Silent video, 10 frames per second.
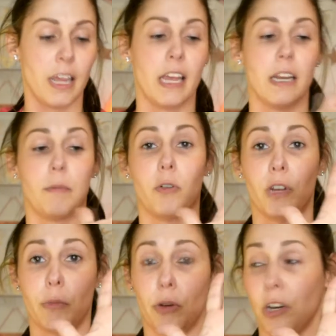and I'm
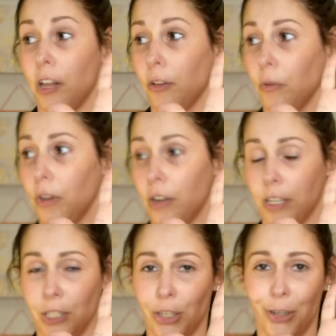going to put another one
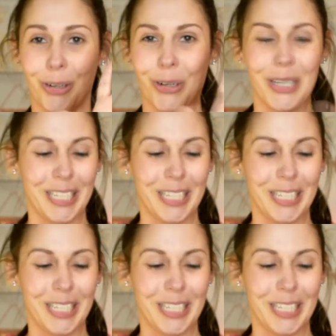on too,